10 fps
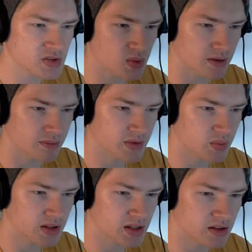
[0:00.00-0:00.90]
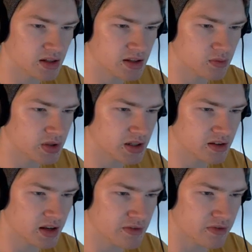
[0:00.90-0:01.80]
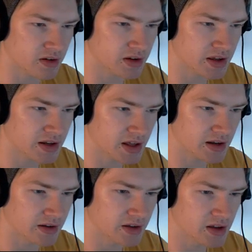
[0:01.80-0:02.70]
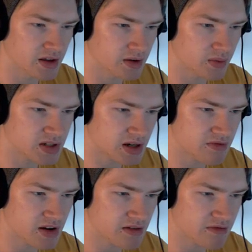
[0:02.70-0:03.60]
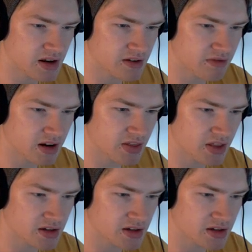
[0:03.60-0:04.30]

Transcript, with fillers: one, but we didn't deliver in the end, which I really, really, really think